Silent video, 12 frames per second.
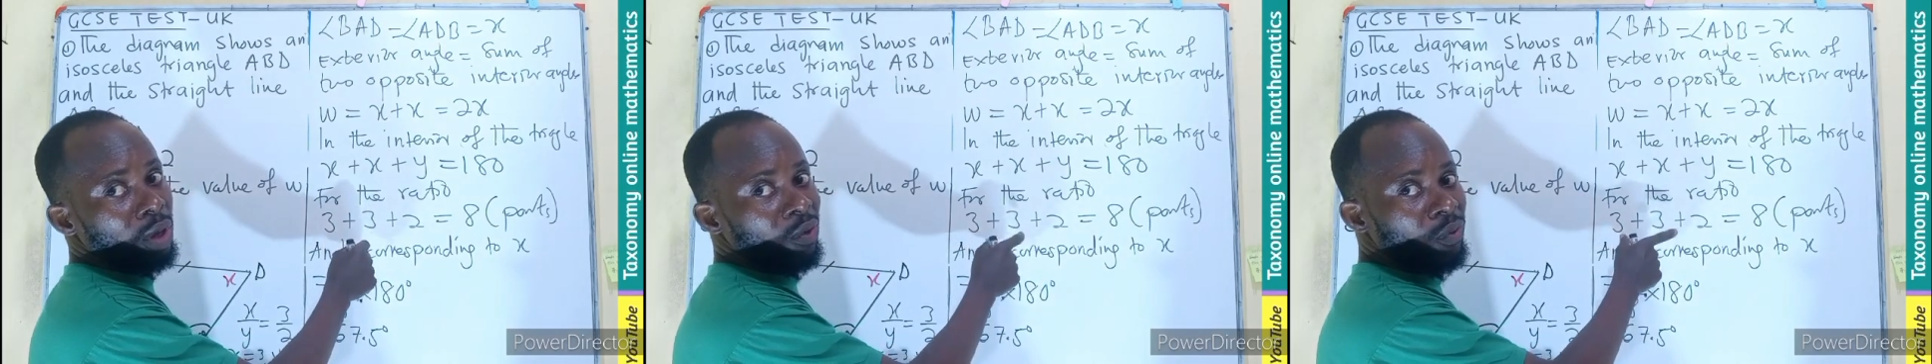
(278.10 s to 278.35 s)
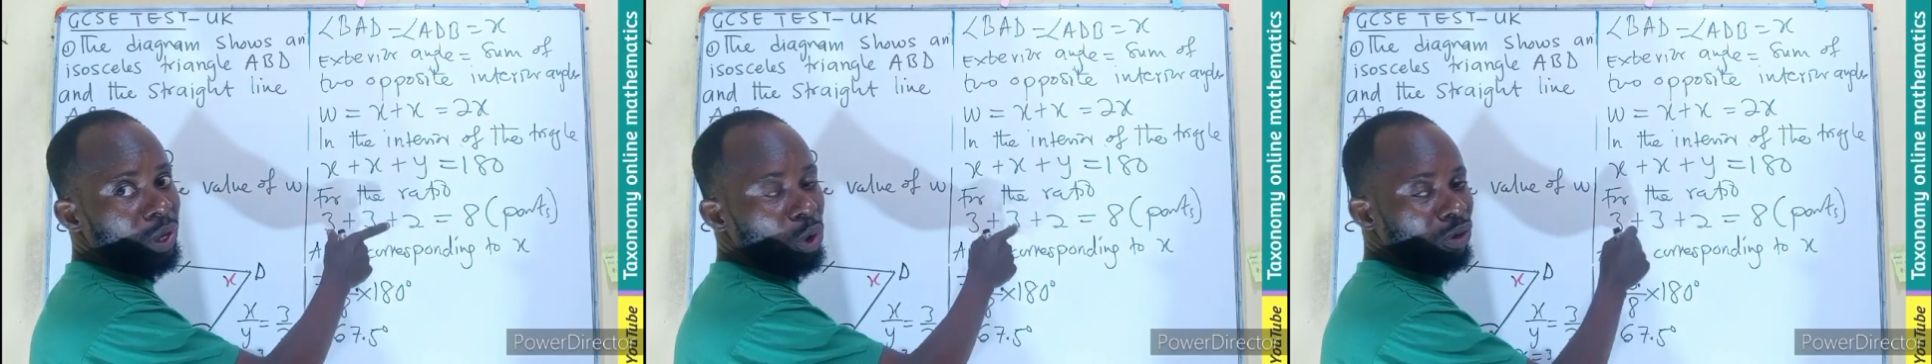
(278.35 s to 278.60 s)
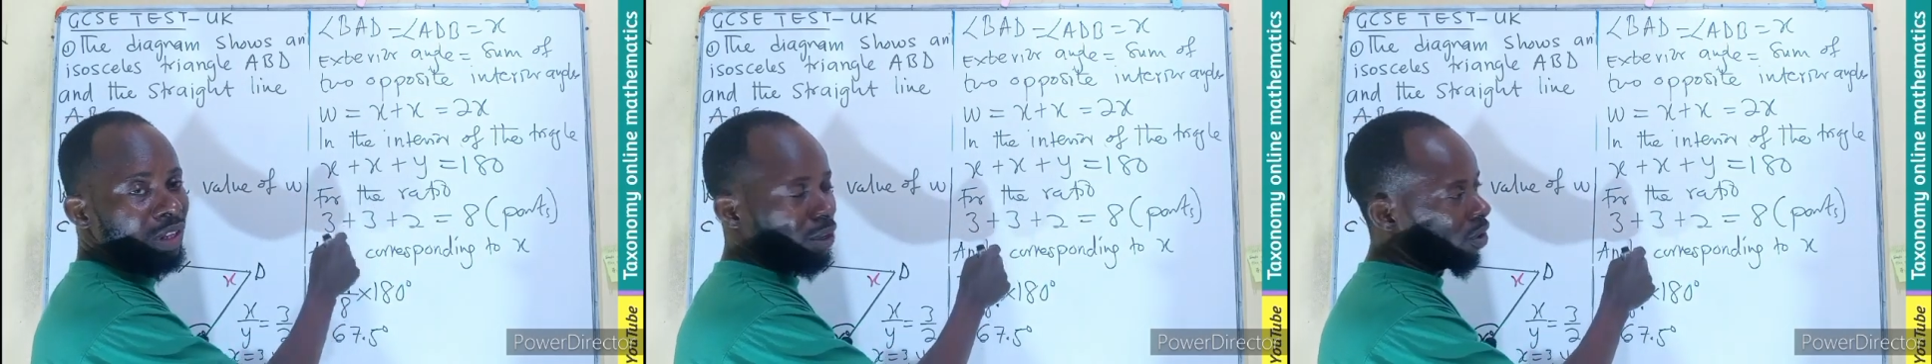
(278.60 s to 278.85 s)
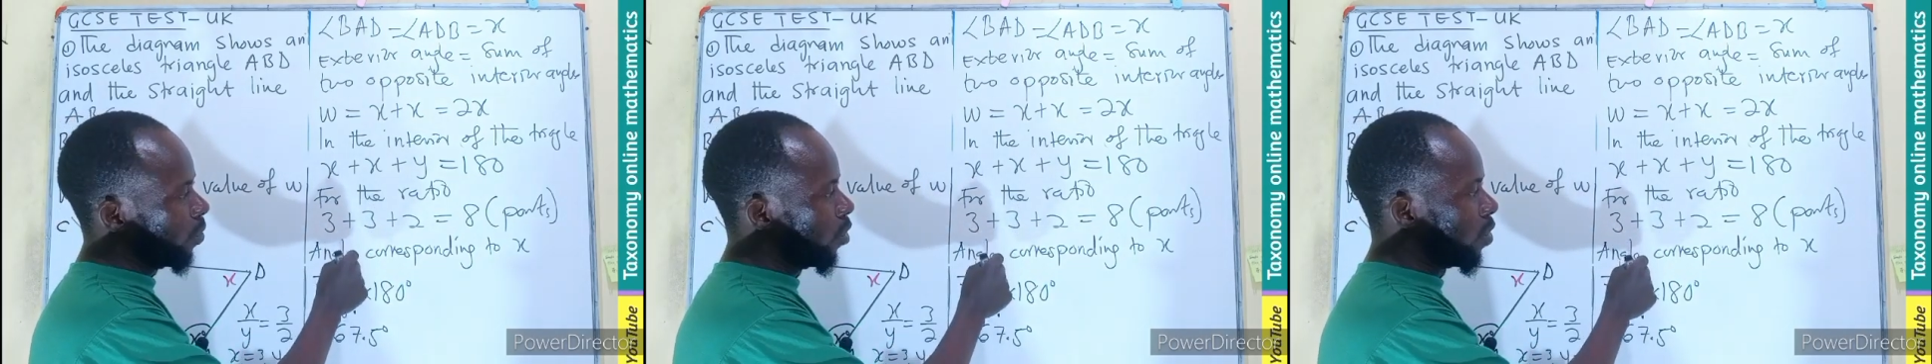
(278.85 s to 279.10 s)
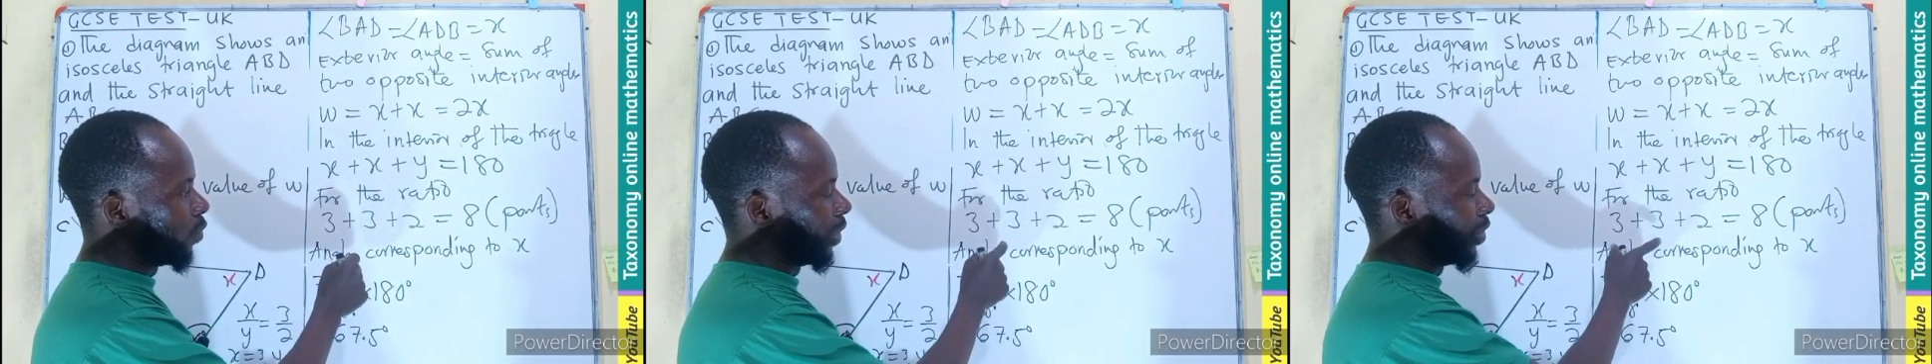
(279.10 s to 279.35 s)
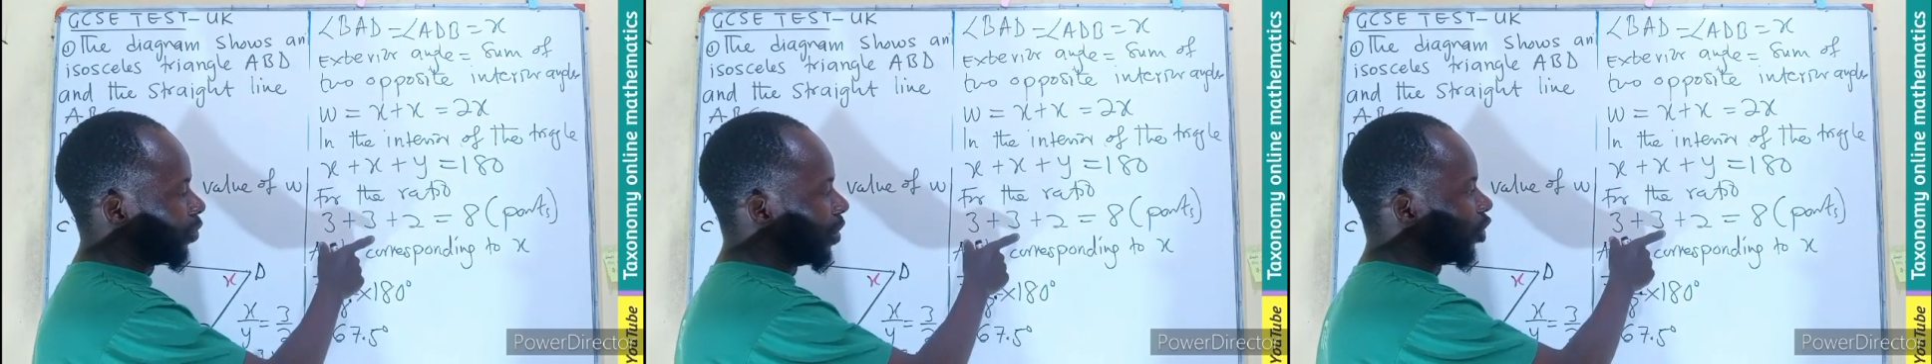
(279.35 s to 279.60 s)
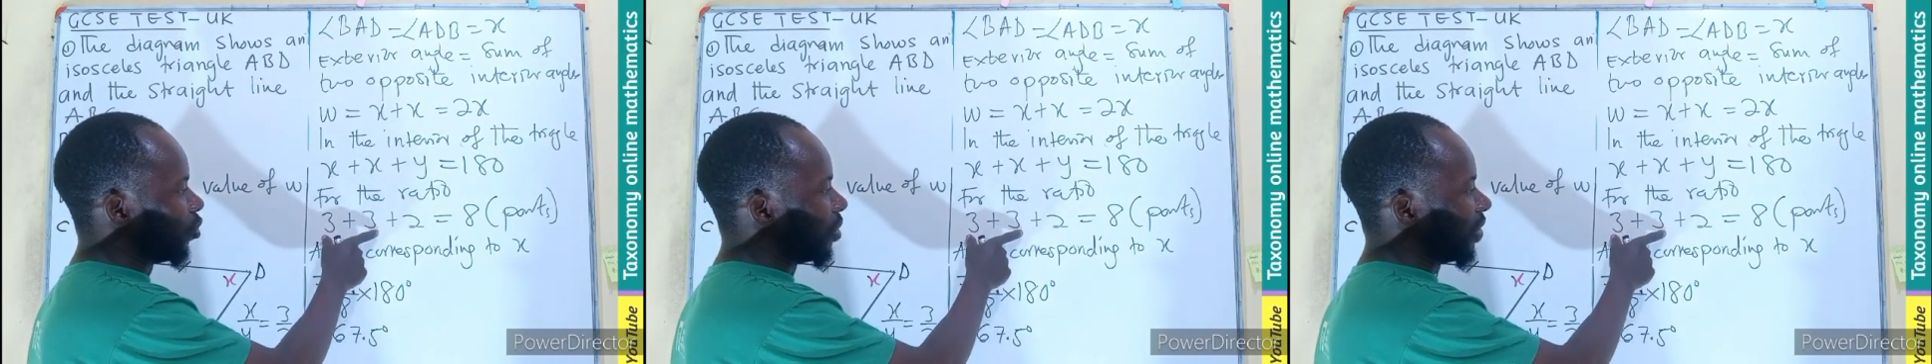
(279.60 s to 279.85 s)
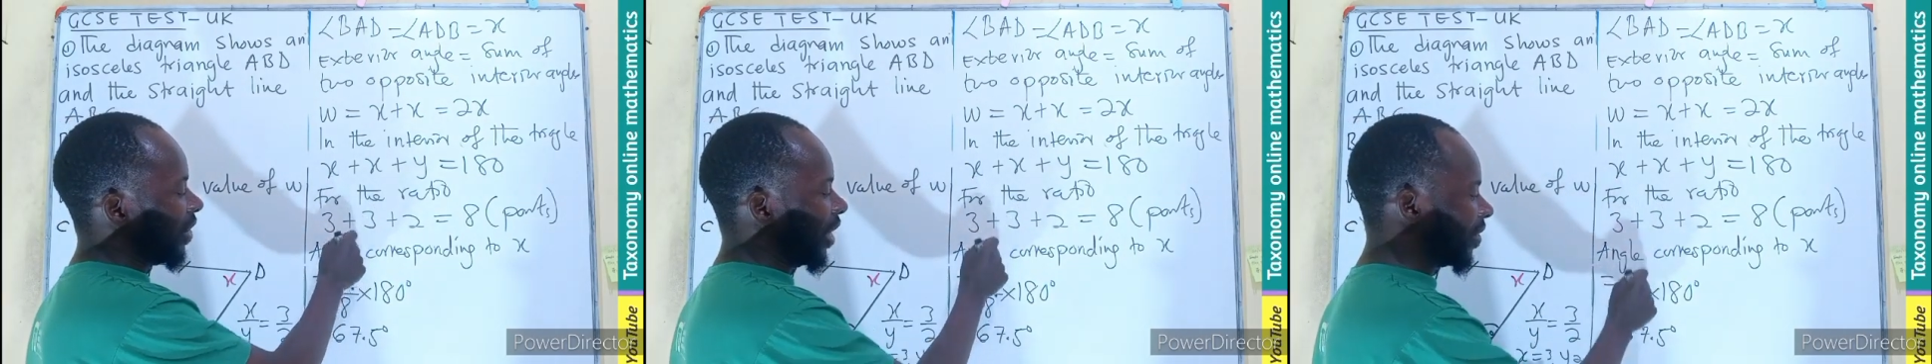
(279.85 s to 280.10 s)
If you use the double, which is going to
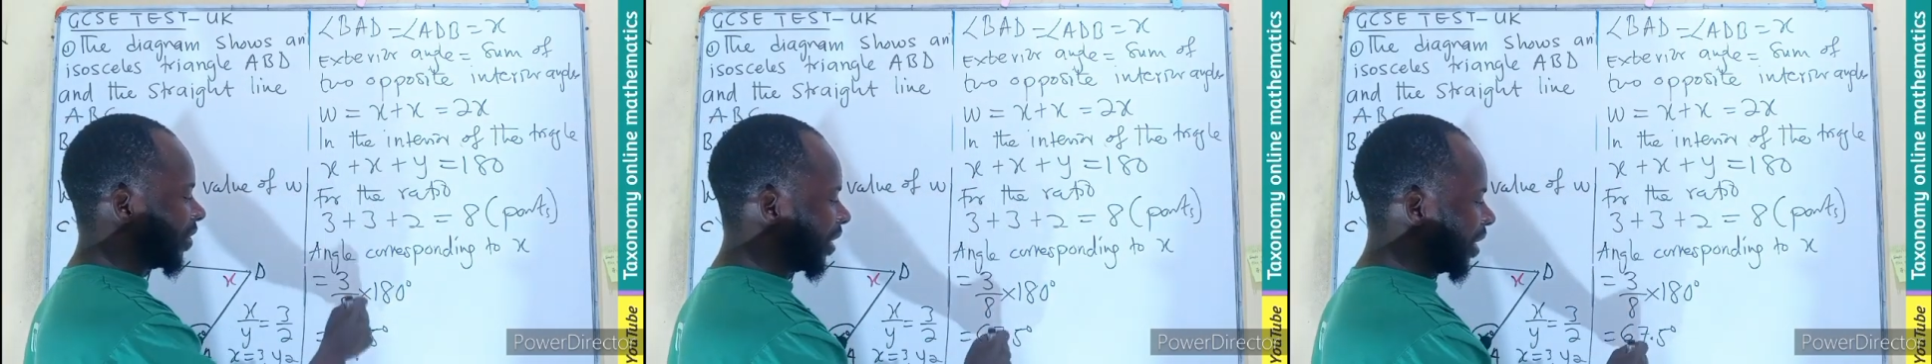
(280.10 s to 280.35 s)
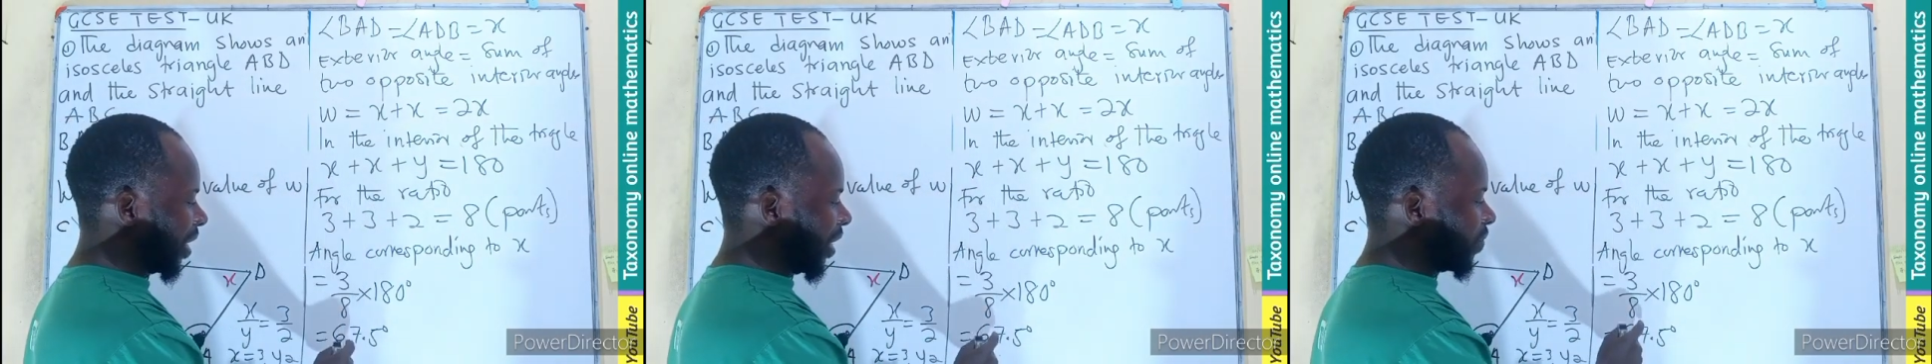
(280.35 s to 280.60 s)
be 6